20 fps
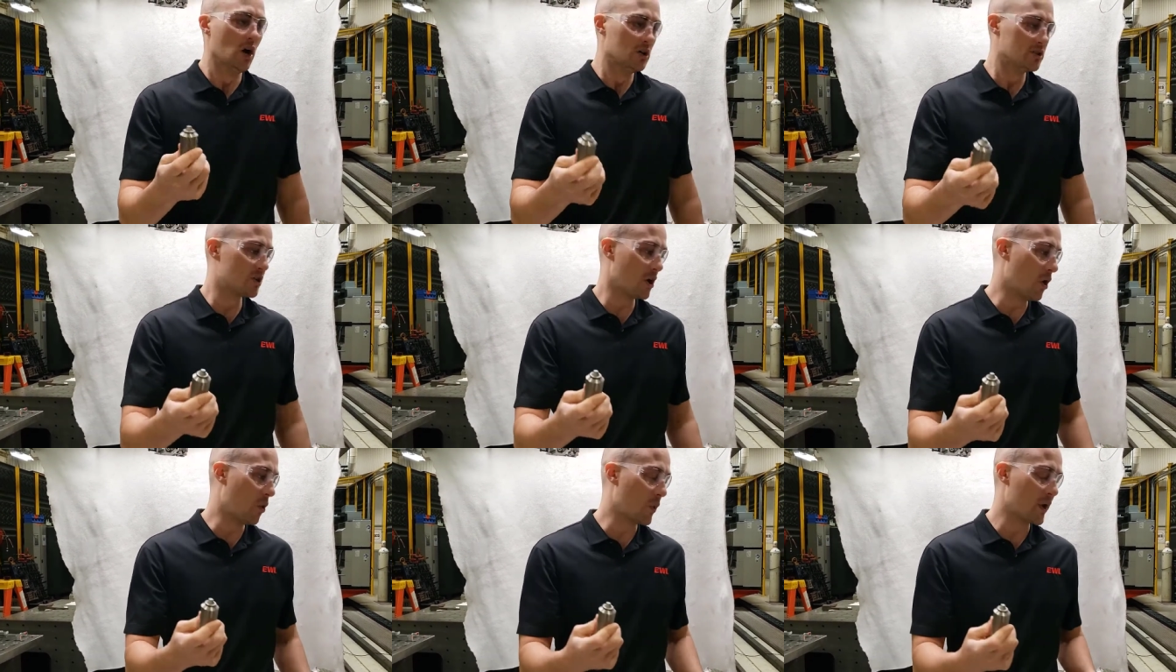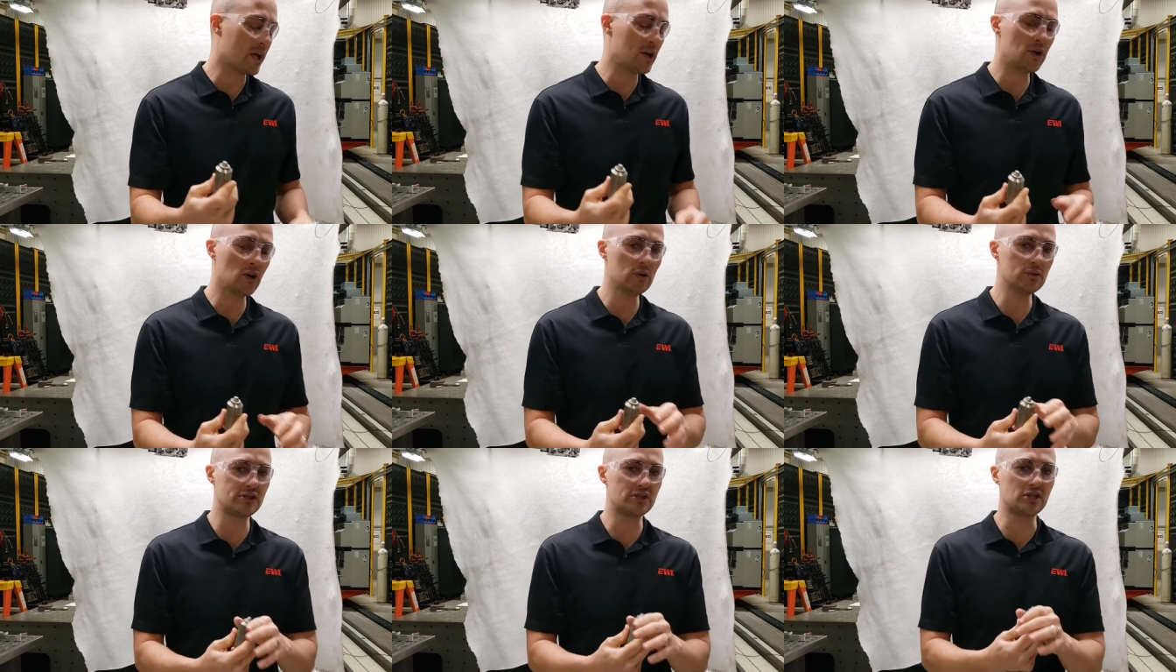So we
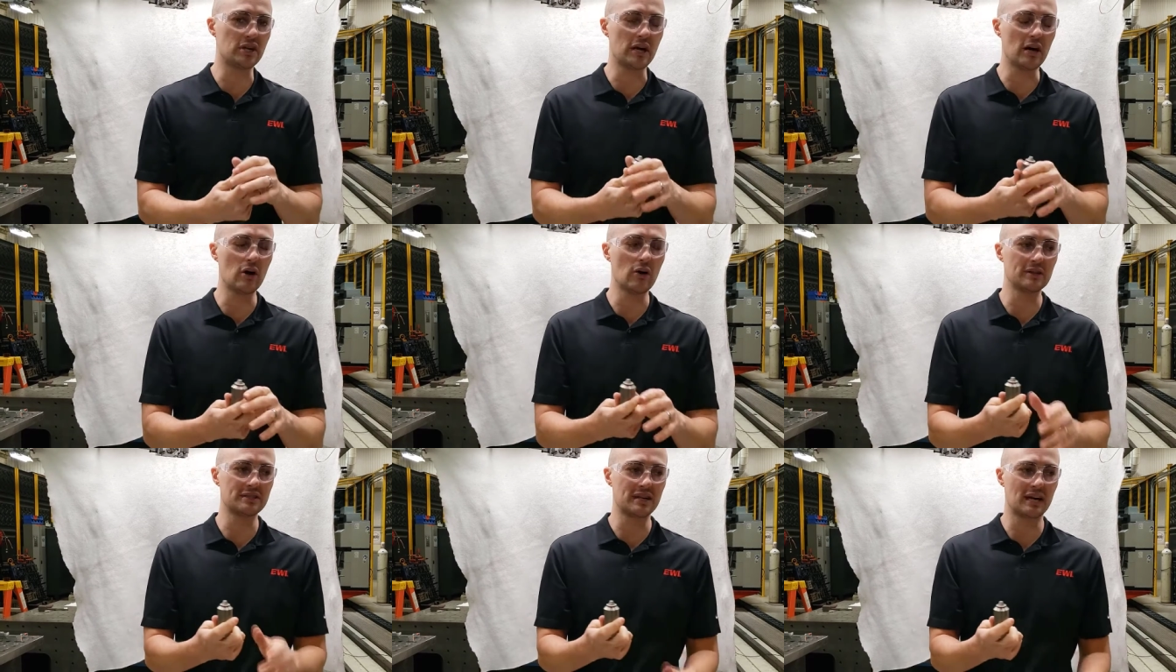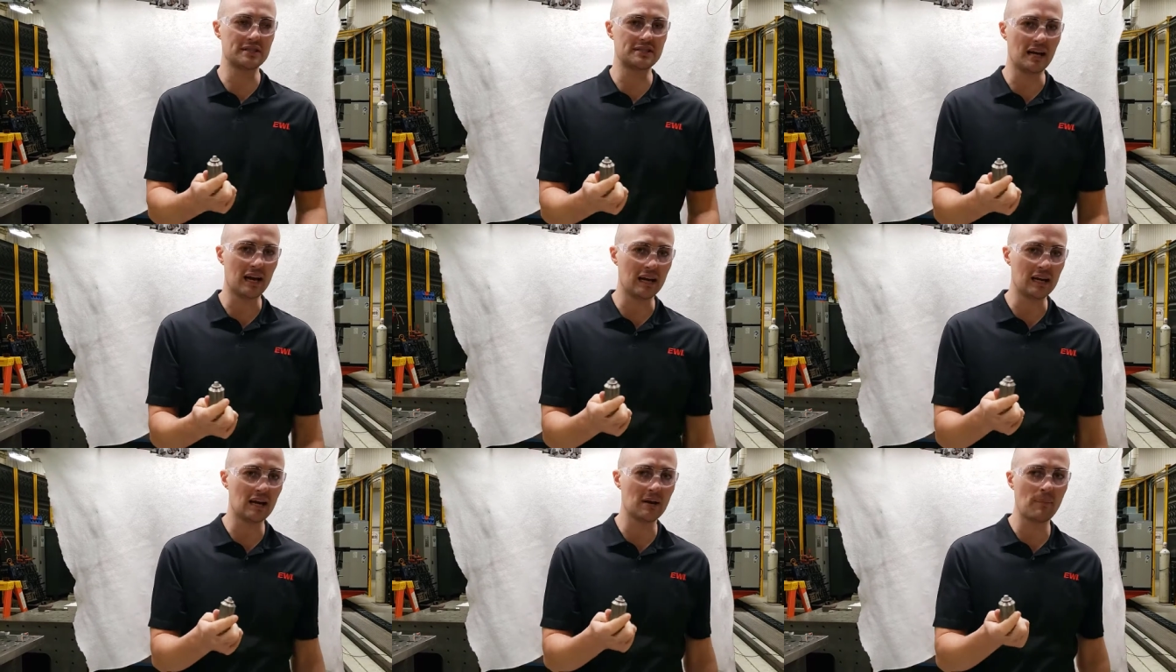can do steel and
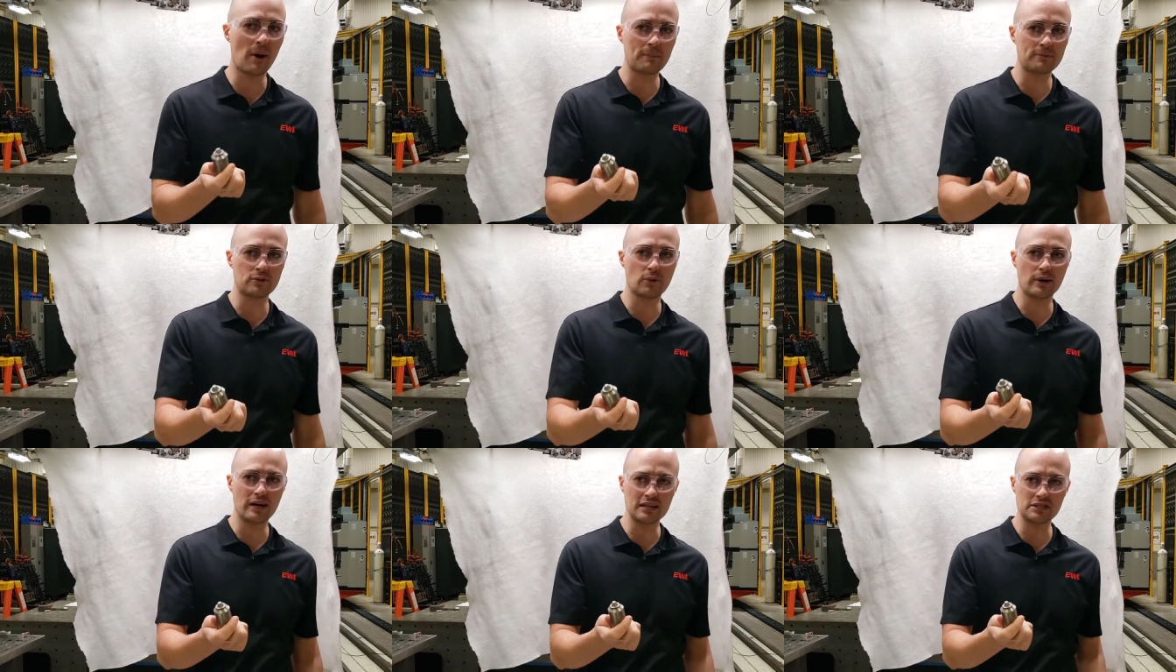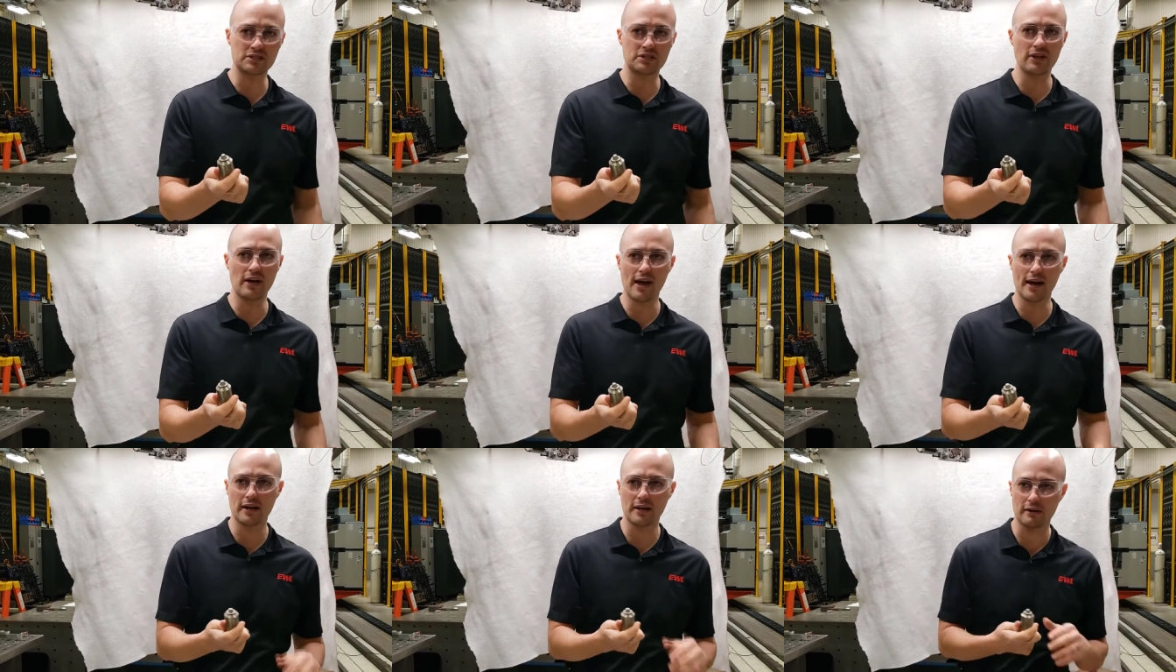titanium up to an inch
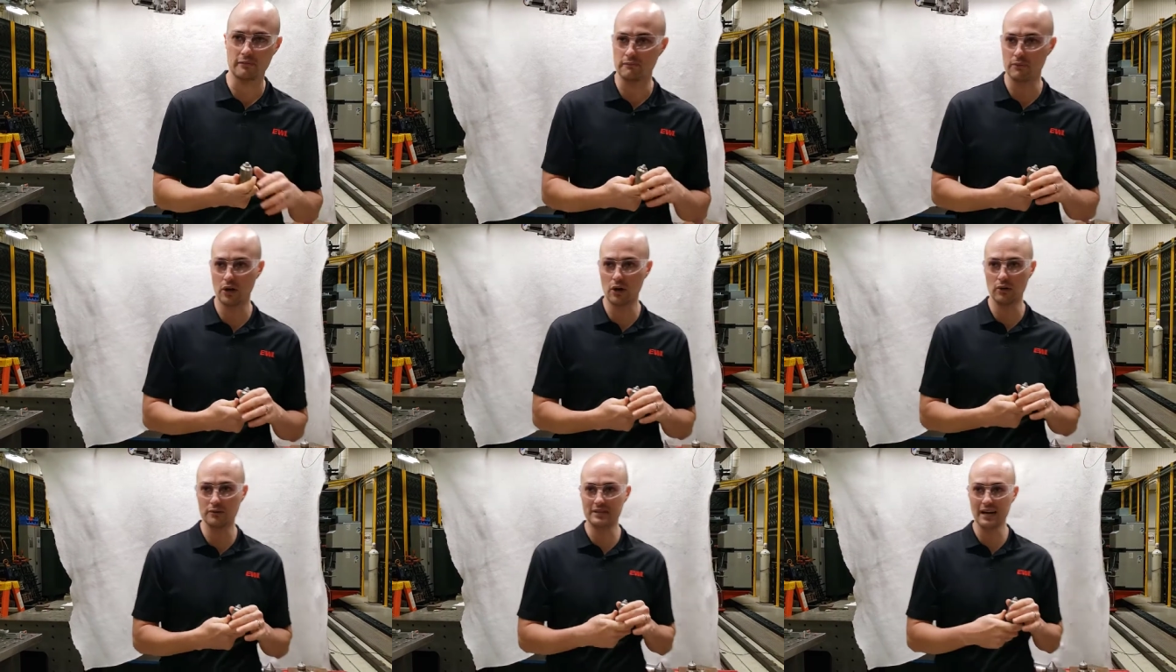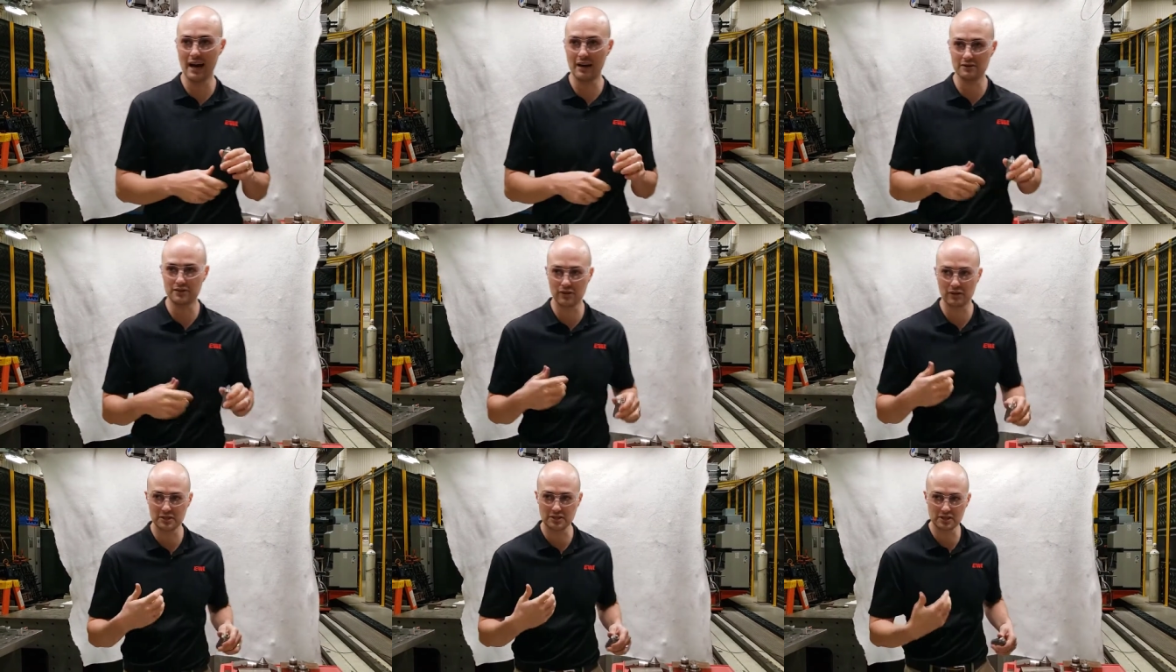thick and, you know,
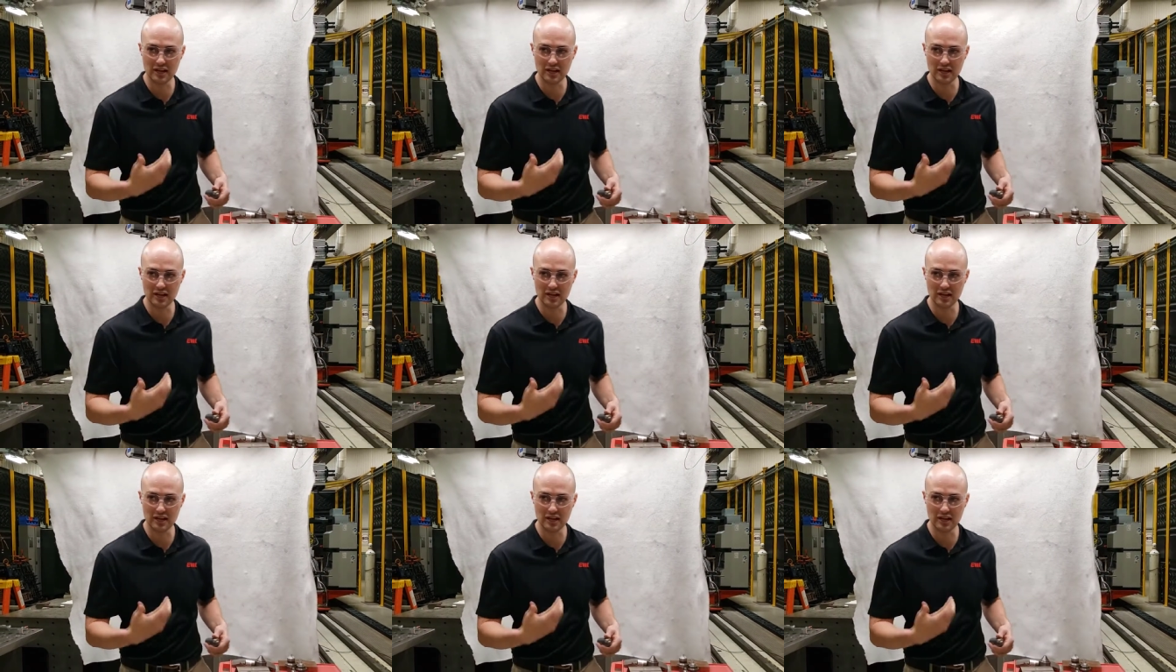down to the